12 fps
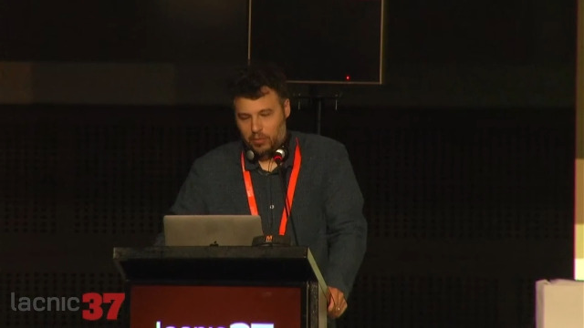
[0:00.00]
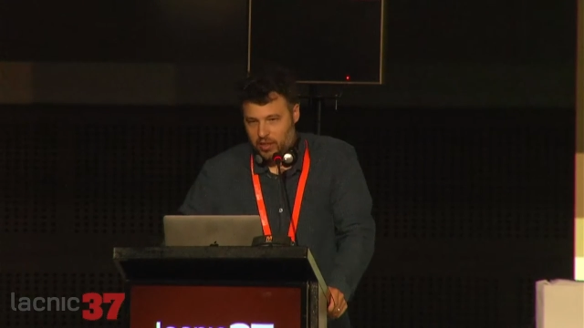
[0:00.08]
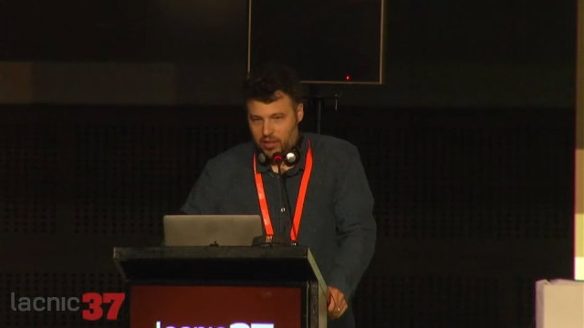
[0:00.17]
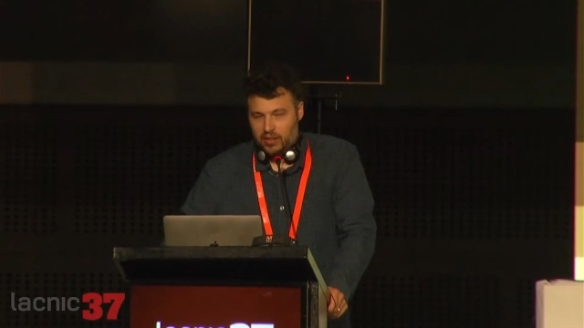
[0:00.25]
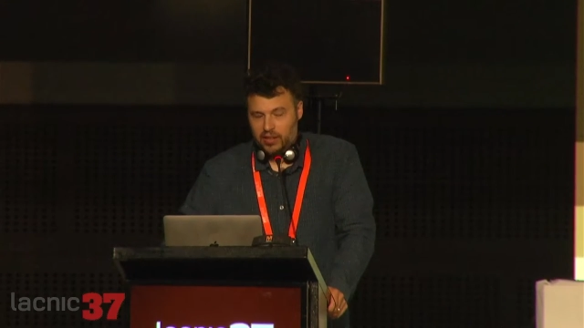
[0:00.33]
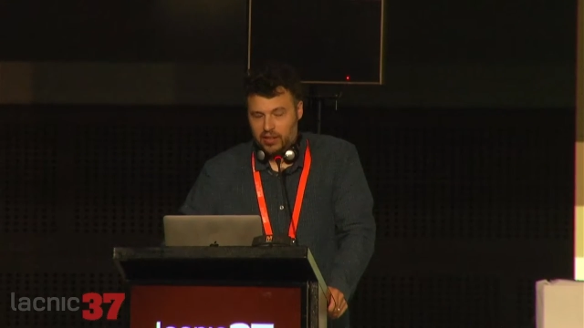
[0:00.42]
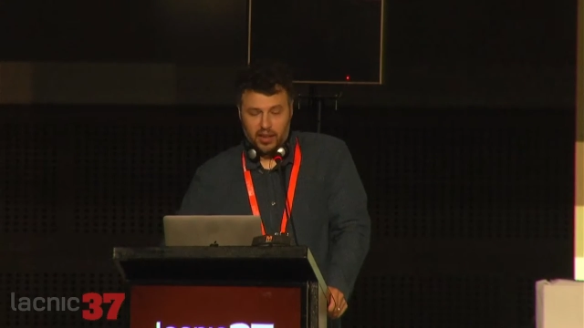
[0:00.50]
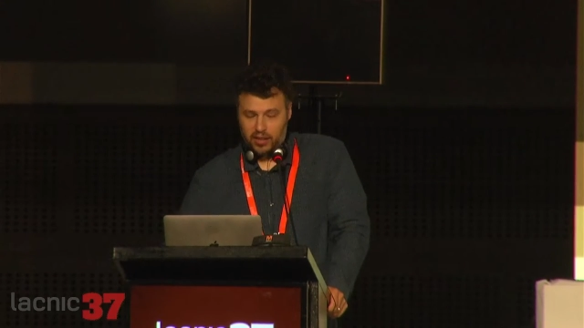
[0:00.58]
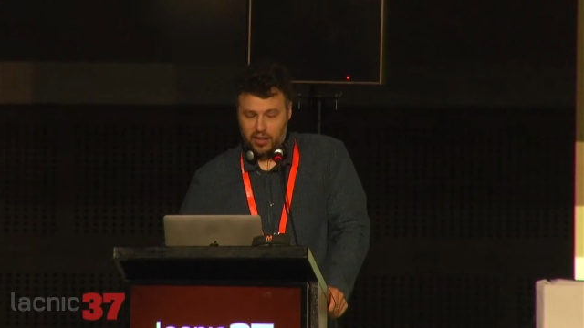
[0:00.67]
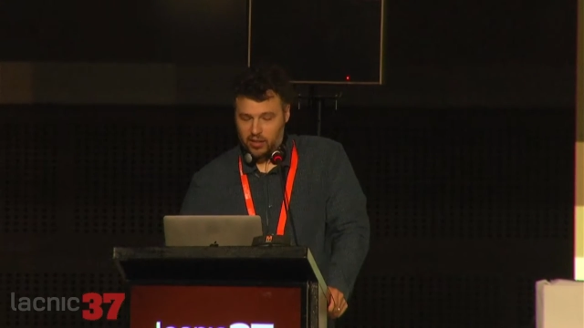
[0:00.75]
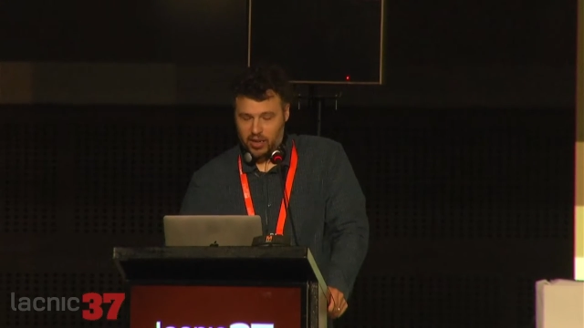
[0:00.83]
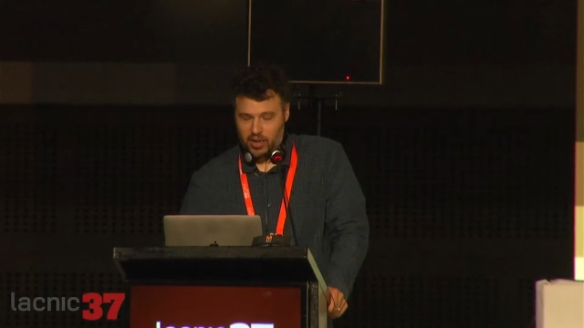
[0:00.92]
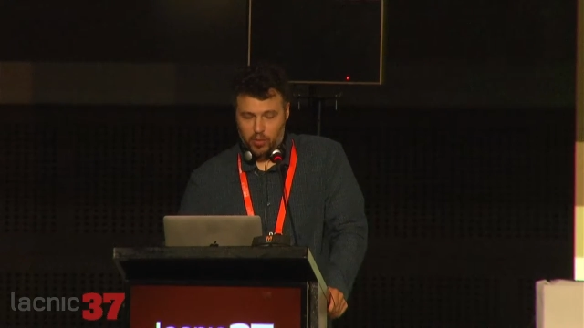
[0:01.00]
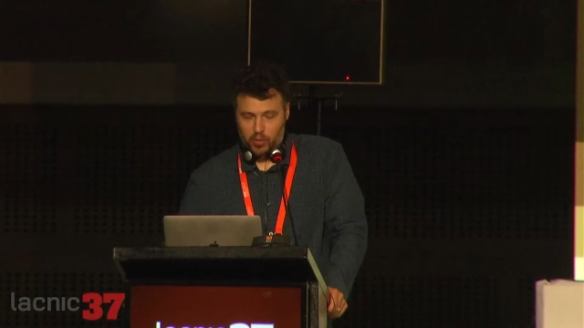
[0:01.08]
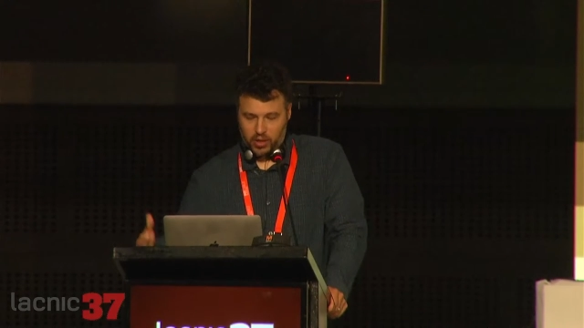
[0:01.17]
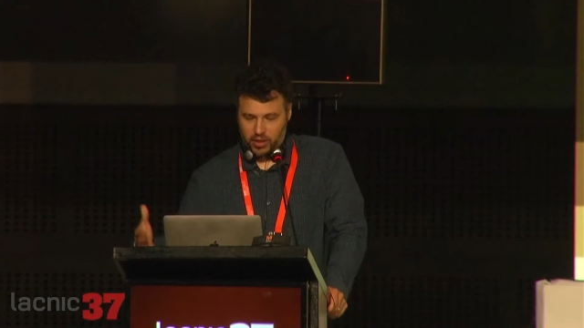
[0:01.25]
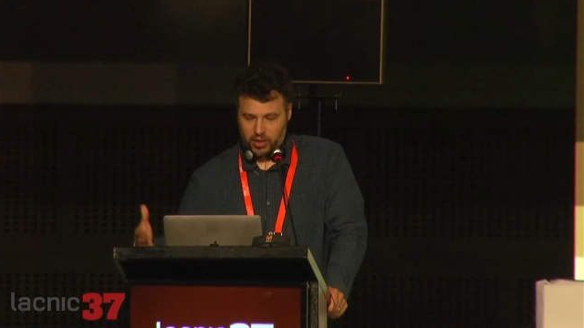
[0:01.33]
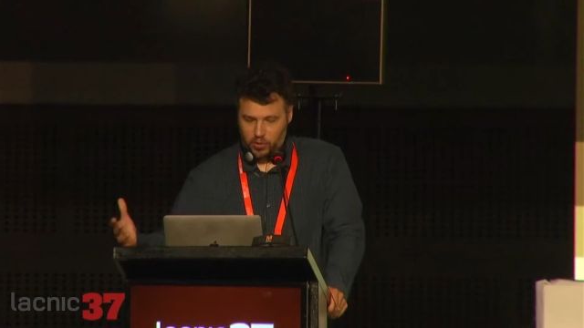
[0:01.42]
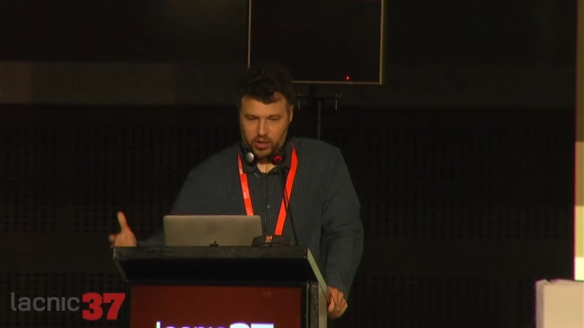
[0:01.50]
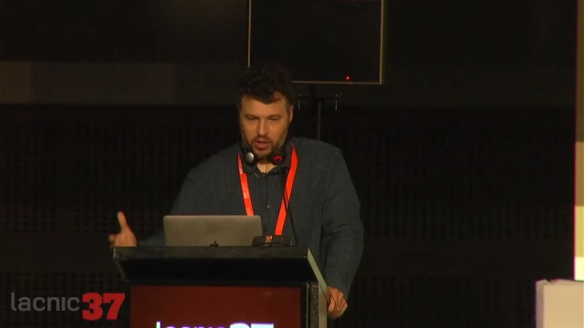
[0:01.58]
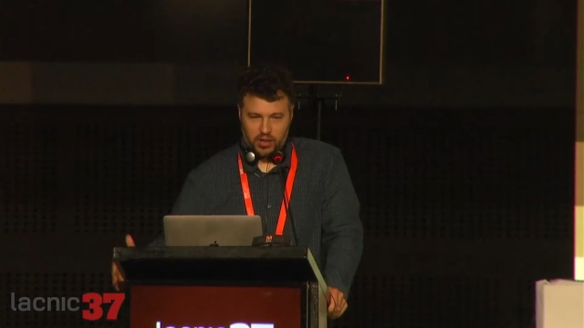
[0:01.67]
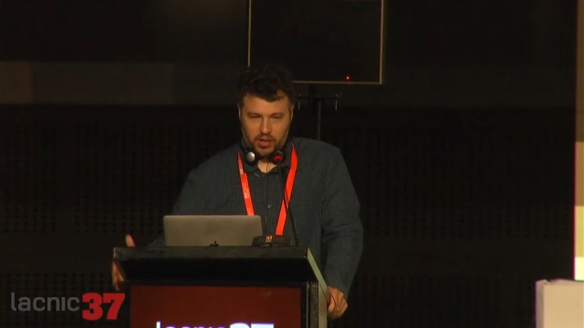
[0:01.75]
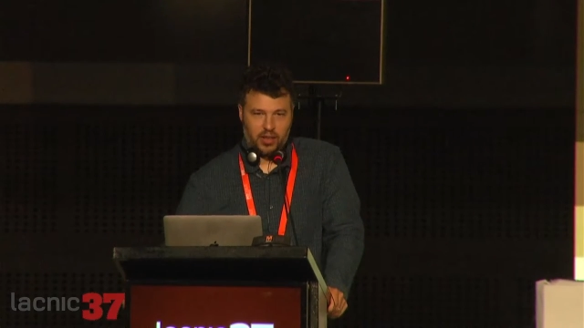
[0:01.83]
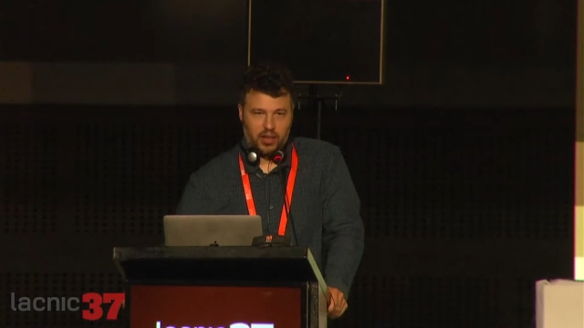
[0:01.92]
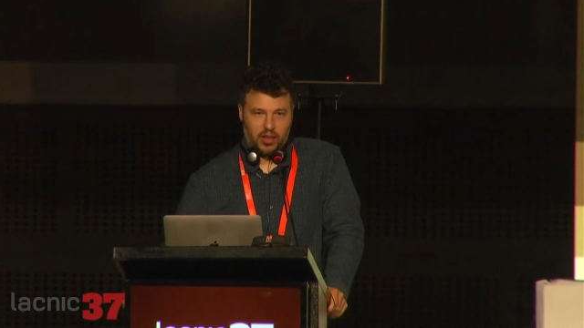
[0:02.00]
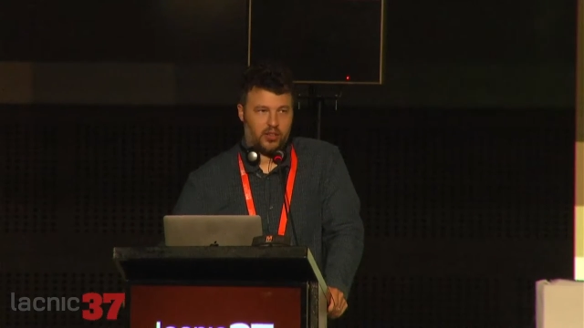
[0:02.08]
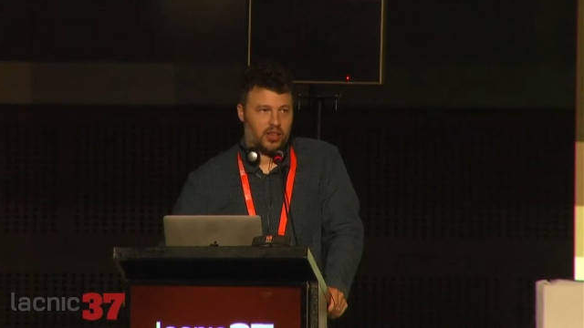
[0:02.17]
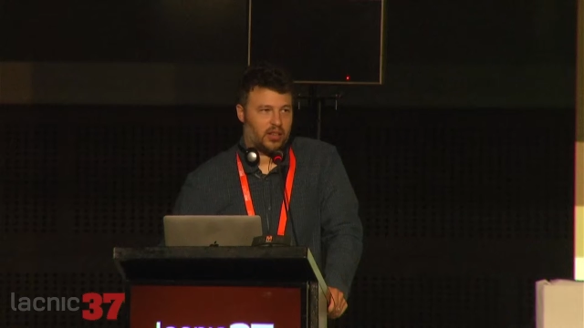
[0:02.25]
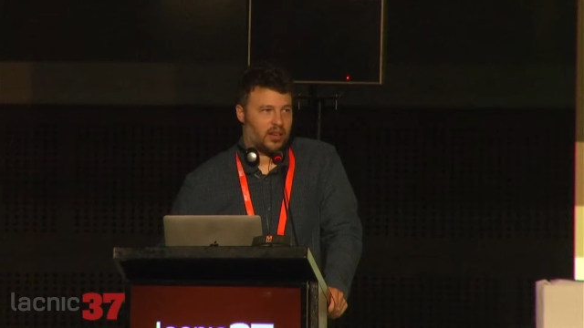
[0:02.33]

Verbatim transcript: The policy or the policy,